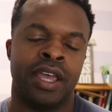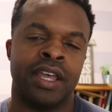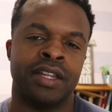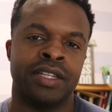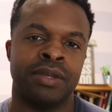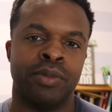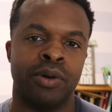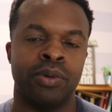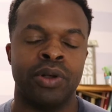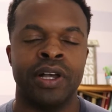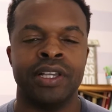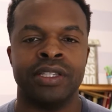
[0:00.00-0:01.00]
and
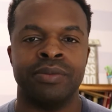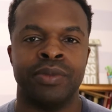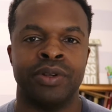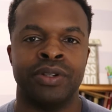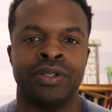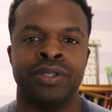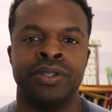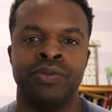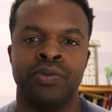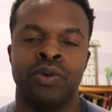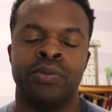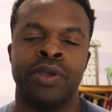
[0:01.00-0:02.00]
T-Mobile
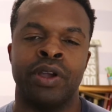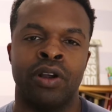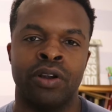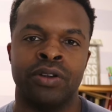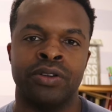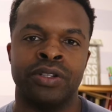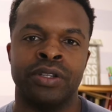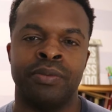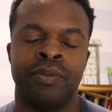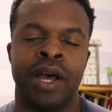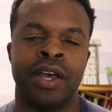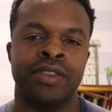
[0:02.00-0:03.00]
customers, will be hurt
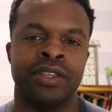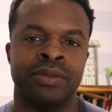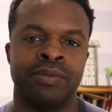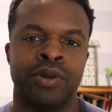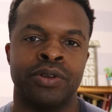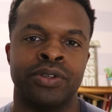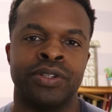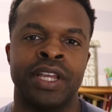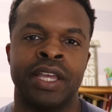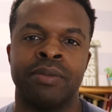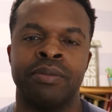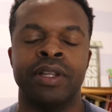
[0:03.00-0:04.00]
by this merger
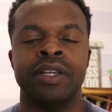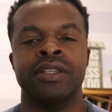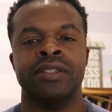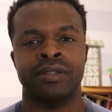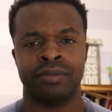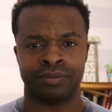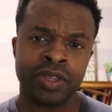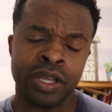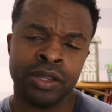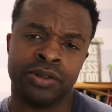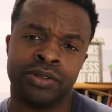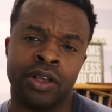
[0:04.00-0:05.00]
taking place.
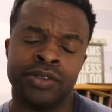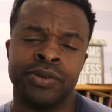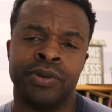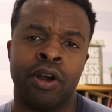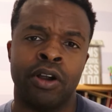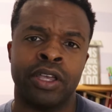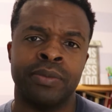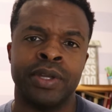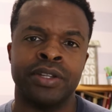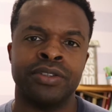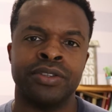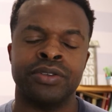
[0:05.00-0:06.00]
There's also an
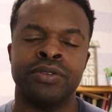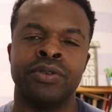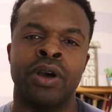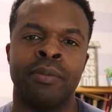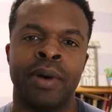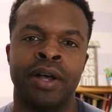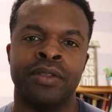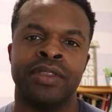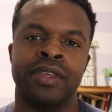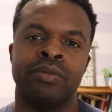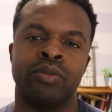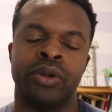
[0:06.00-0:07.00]
argument too
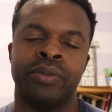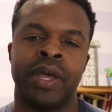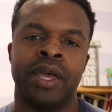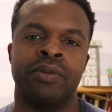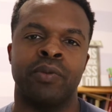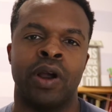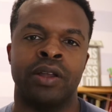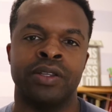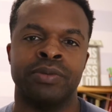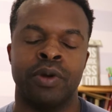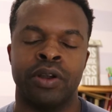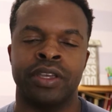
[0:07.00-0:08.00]
about the prepaid
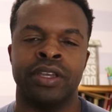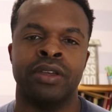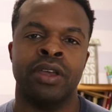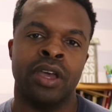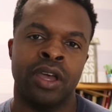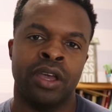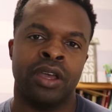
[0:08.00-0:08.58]
wireless market